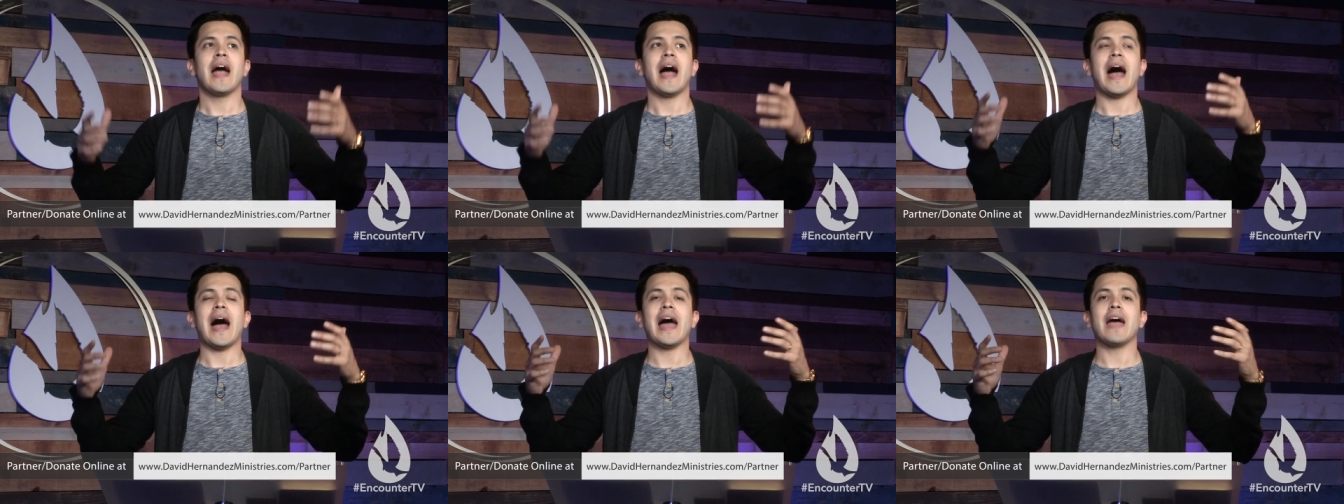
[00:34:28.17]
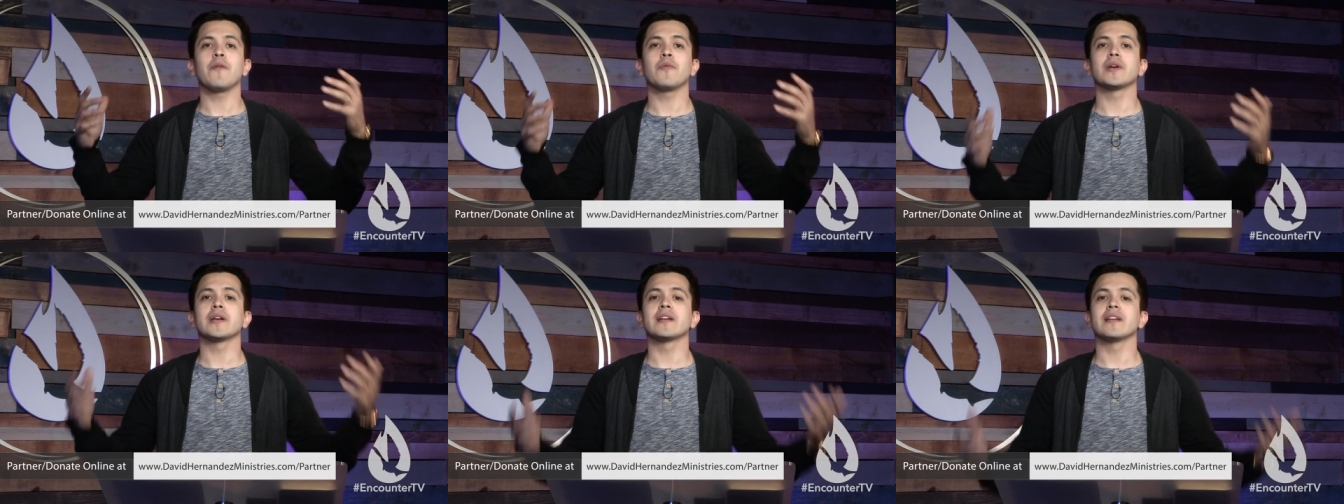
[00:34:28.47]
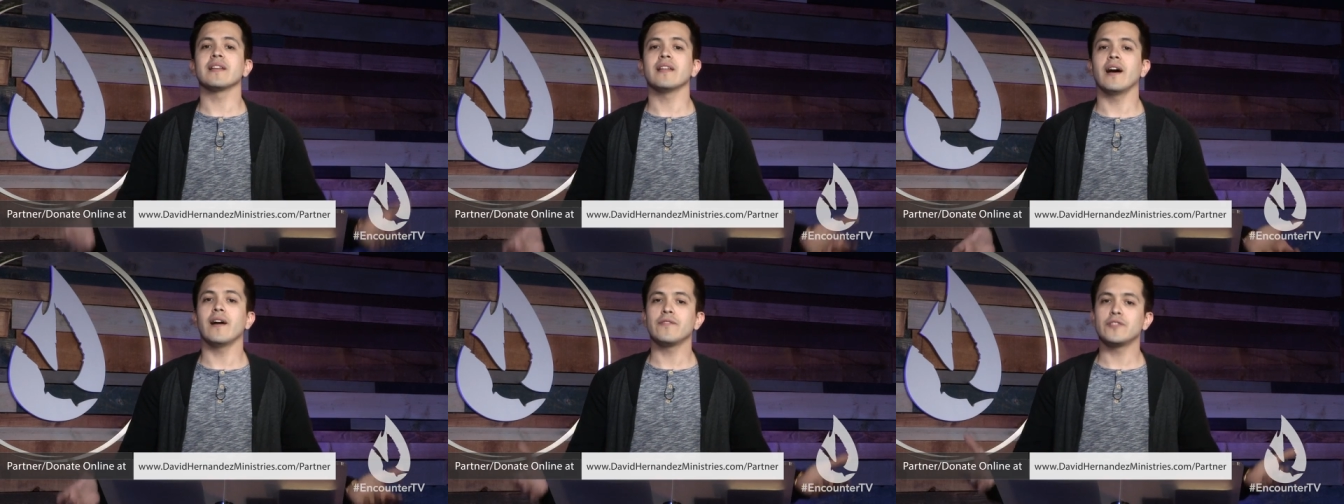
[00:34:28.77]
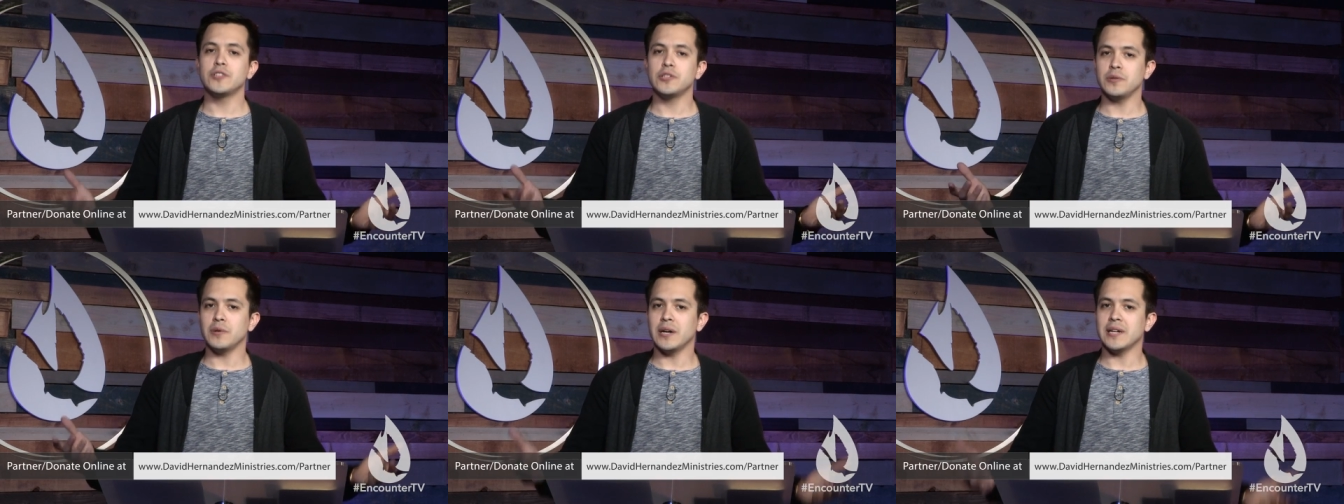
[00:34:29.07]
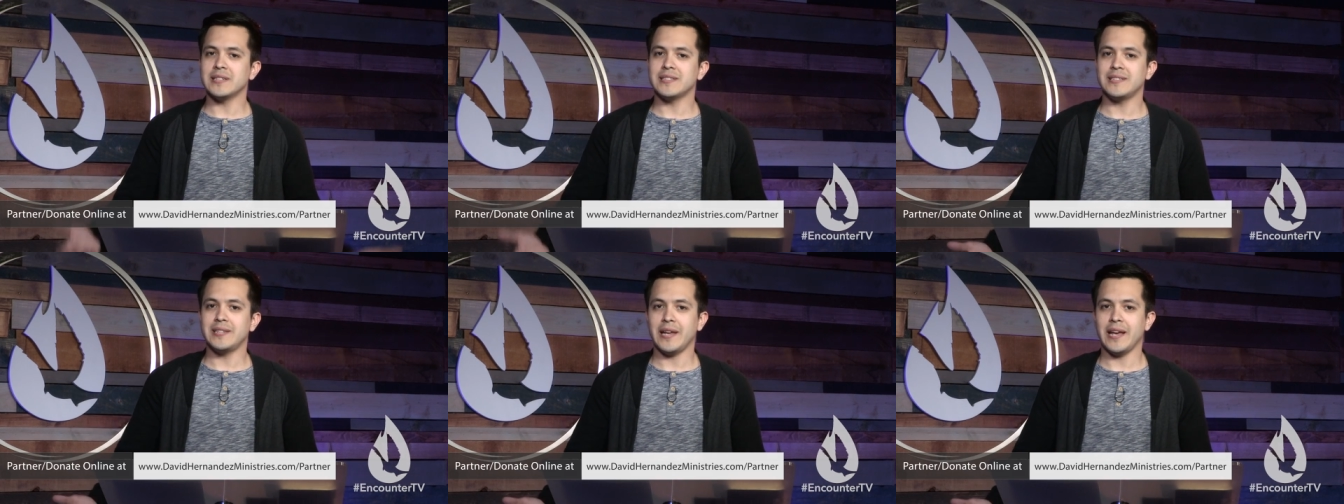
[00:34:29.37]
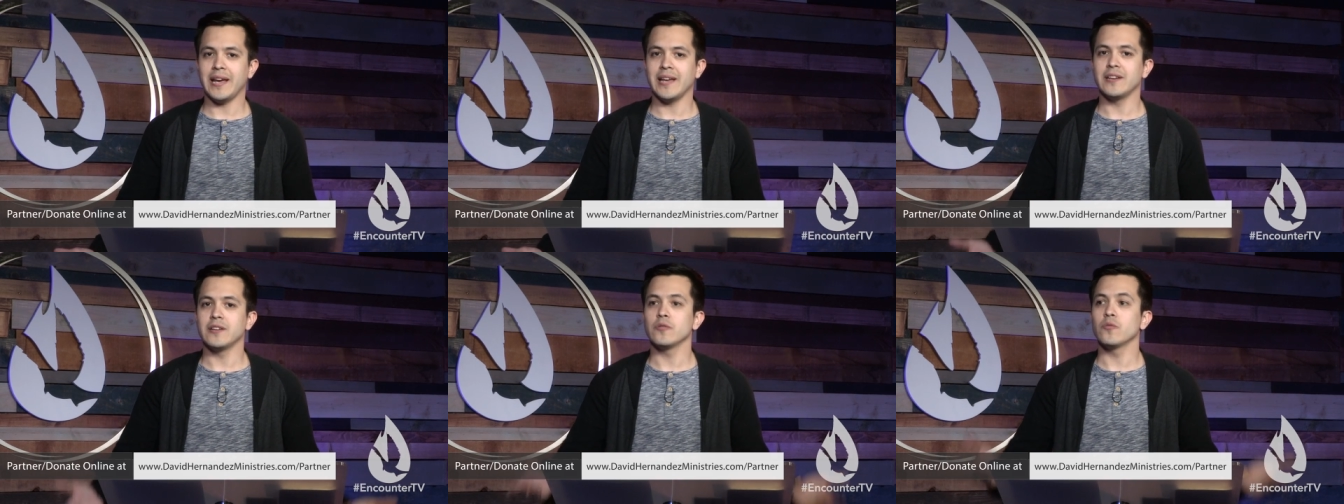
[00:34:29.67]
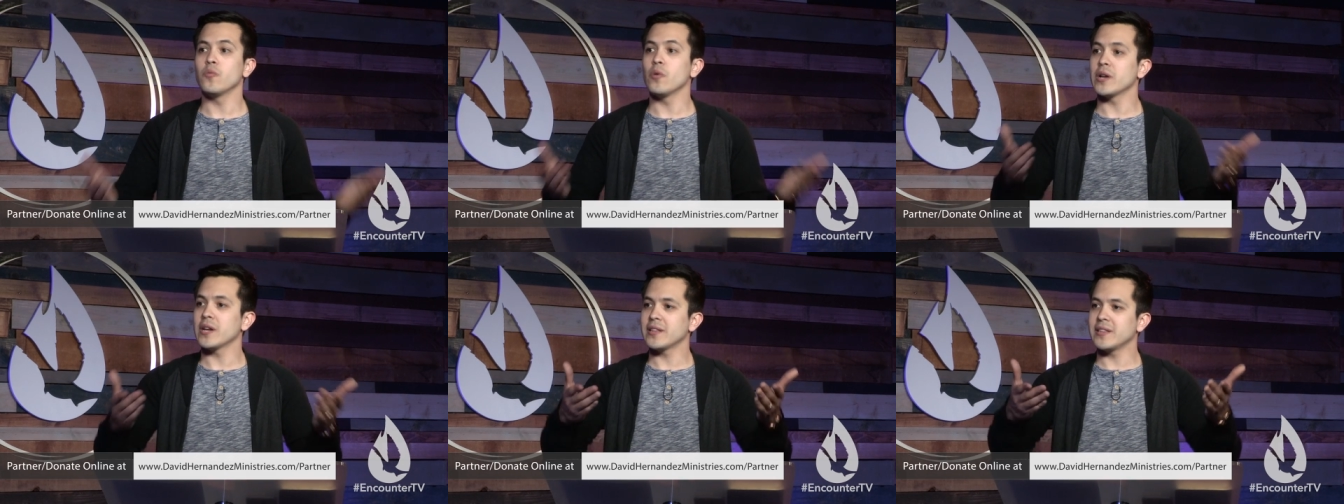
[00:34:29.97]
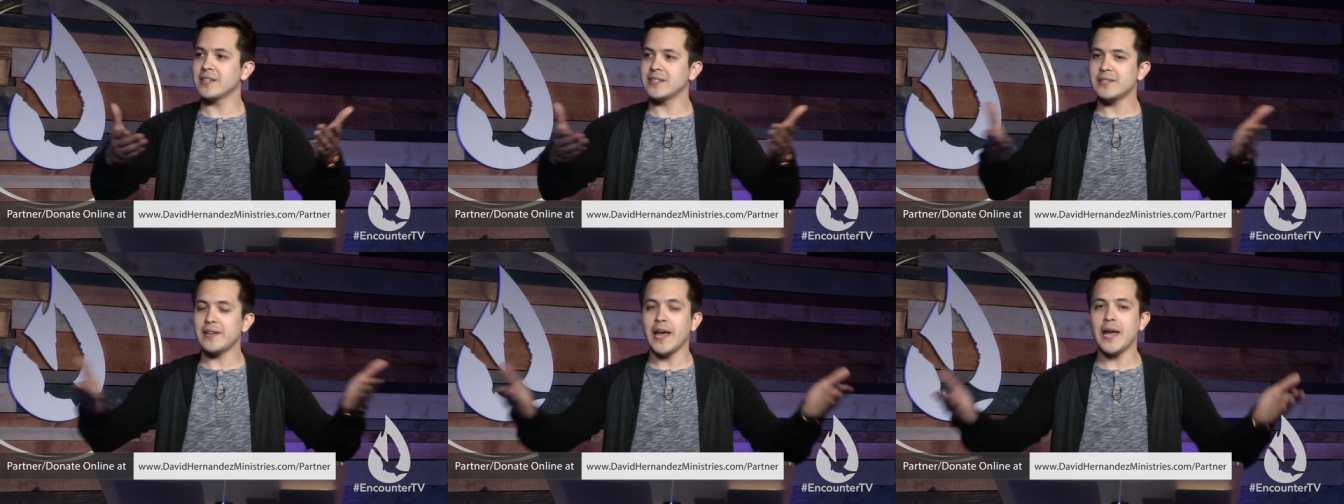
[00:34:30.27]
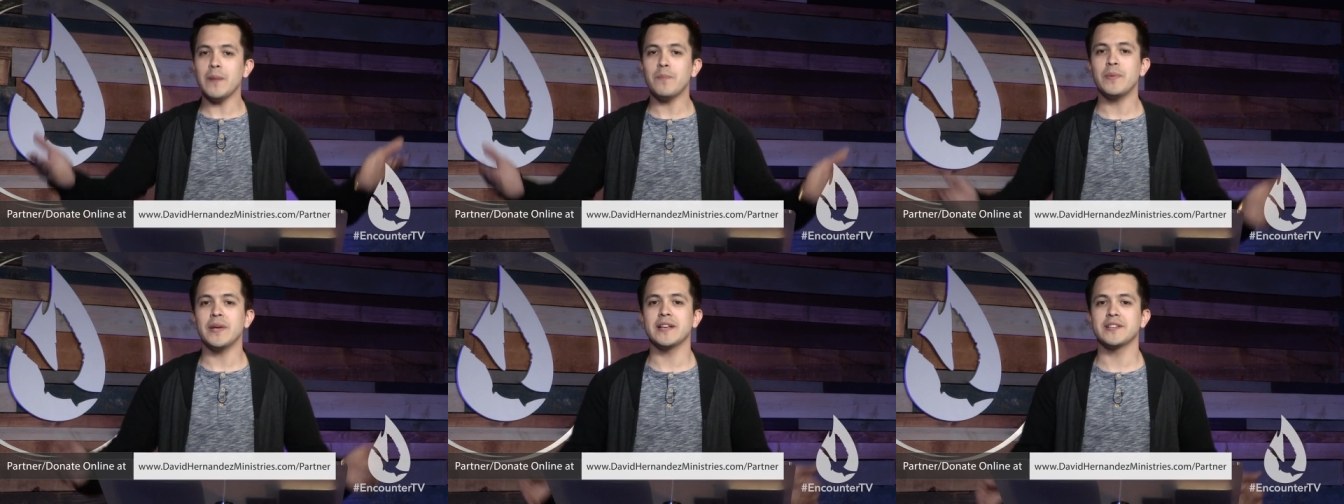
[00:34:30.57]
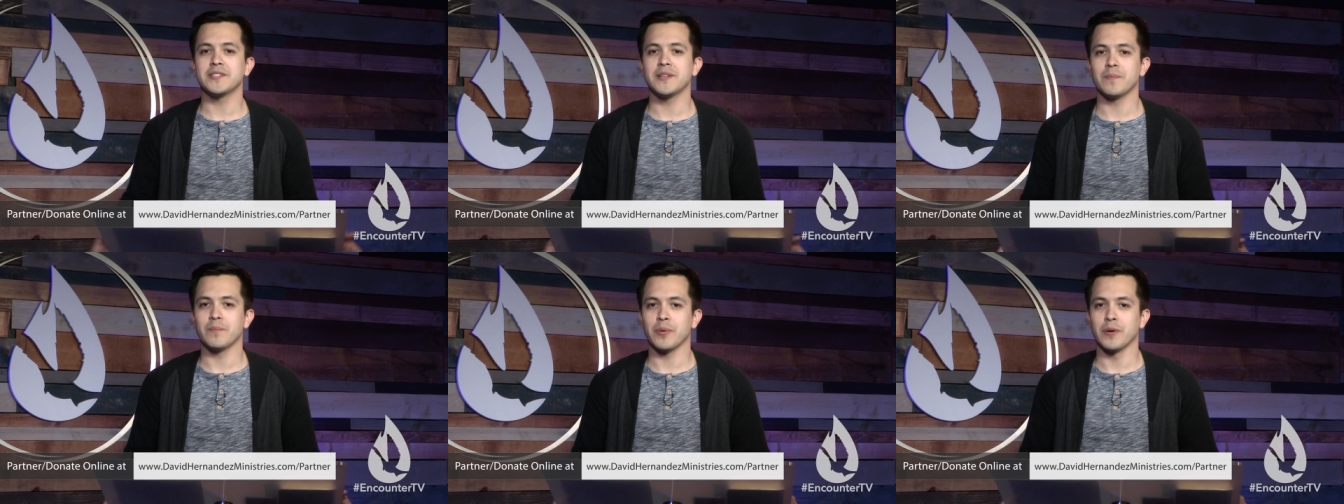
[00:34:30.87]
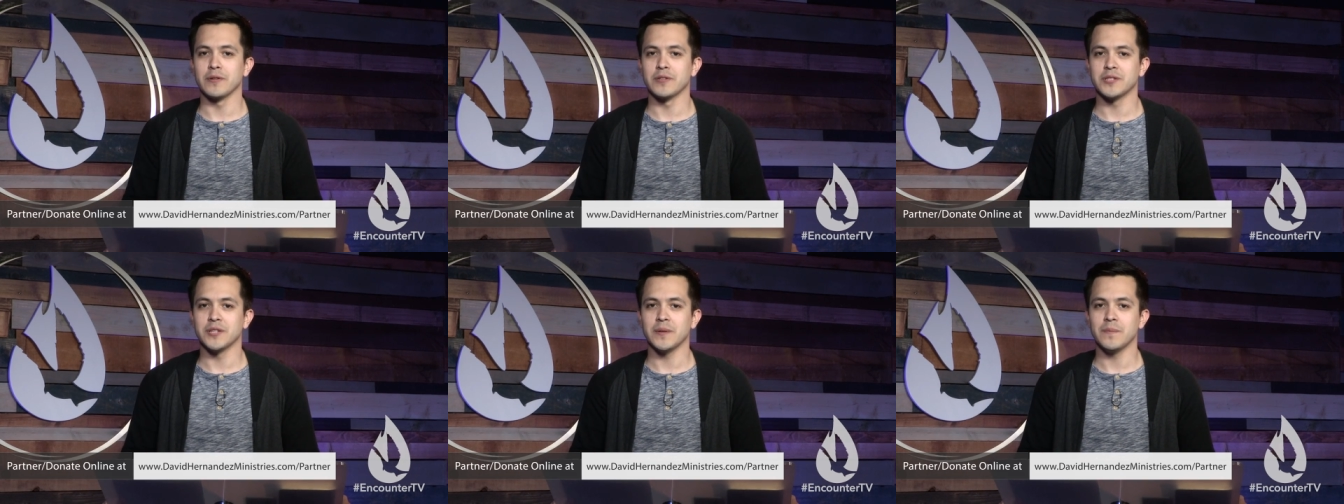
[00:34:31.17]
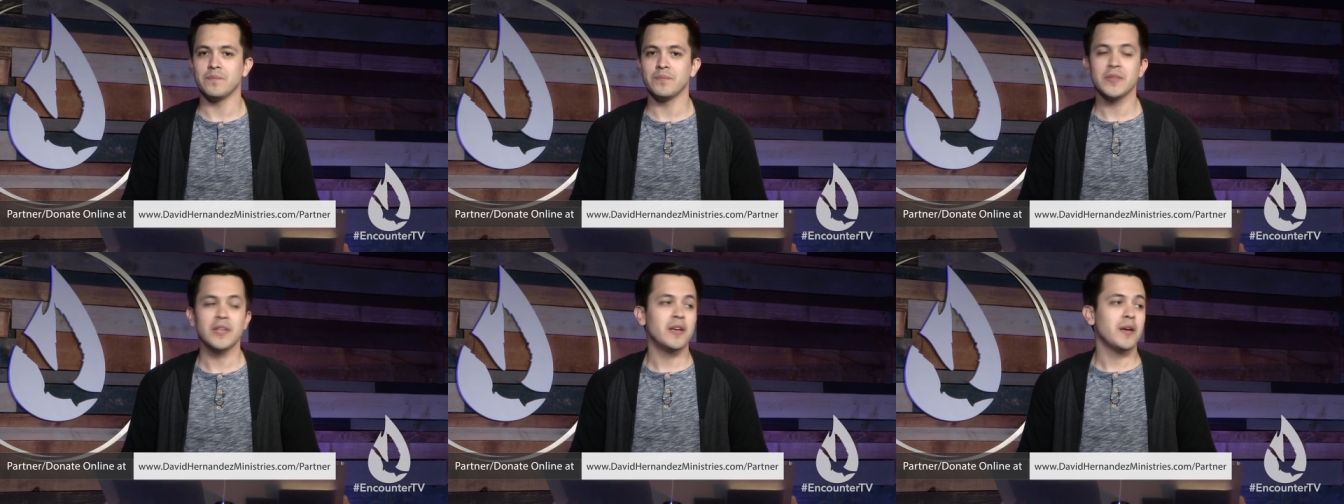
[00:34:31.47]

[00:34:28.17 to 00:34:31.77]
I would love to attend one of the tapings in person.